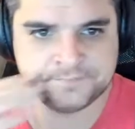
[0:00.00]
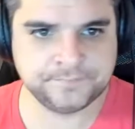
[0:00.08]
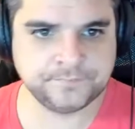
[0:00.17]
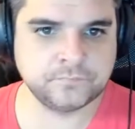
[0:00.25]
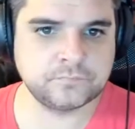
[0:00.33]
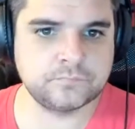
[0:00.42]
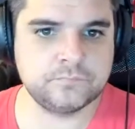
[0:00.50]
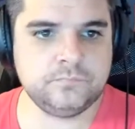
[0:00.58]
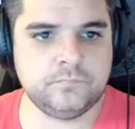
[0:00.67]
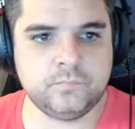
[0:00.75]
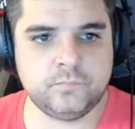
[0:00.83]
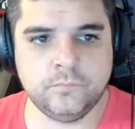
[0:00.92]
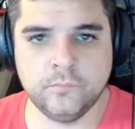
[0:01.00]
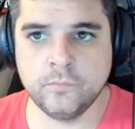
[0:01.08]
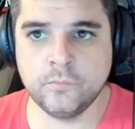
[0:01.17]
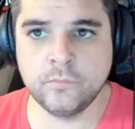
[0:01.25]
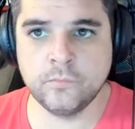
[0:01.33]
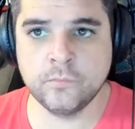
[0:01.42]

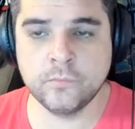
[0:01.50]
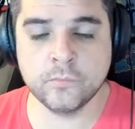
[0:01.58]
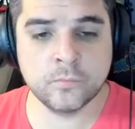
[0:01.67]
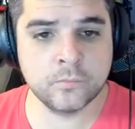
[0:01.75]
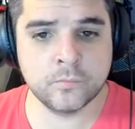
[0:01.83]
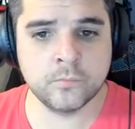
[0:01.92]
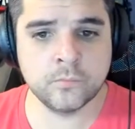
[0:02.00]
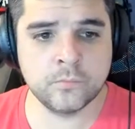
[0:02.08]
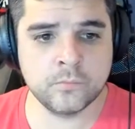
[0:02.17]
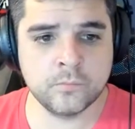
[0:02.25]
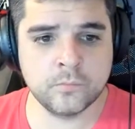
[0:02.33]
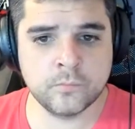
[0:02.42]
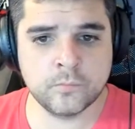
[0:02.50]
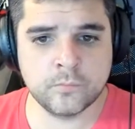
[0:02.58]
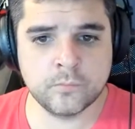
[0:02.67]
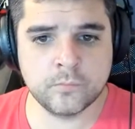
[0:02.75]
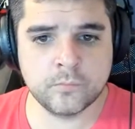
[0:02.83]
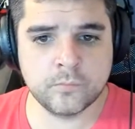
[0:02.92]

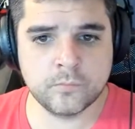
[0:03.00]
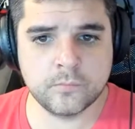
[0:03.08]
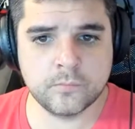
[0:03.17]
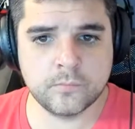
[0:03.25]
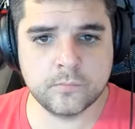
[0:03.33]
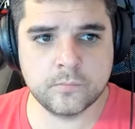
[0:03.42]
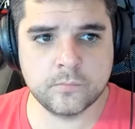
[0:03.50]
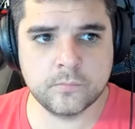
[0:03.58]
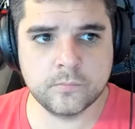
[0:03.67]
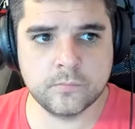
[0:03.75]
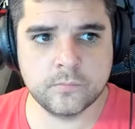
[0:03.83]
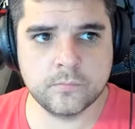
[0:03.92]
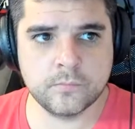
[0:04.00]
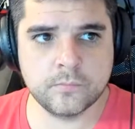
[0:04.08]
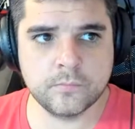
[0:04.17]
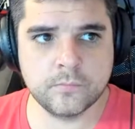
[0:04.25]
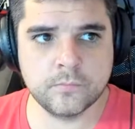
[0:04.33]
The person shown says nothing.